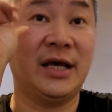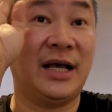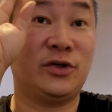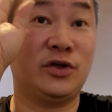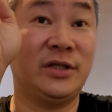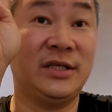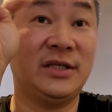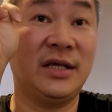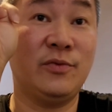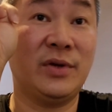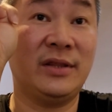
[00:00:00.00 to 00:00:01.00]
Actually this
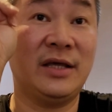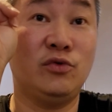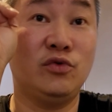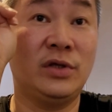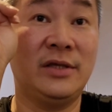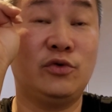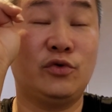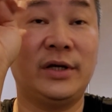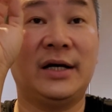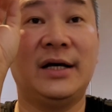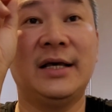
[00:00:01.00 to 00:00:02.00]
day 1, day 2, day 3